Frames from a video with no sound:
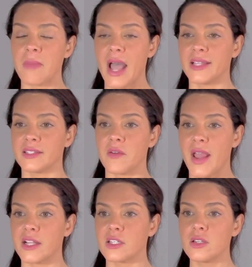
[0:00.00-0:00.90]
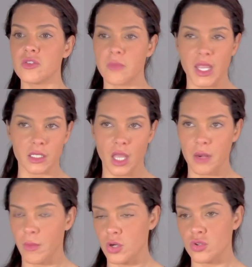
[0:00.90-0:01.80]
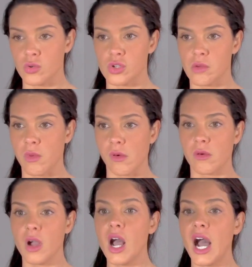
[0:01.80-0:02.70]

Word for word: my interactions to make them more sociable.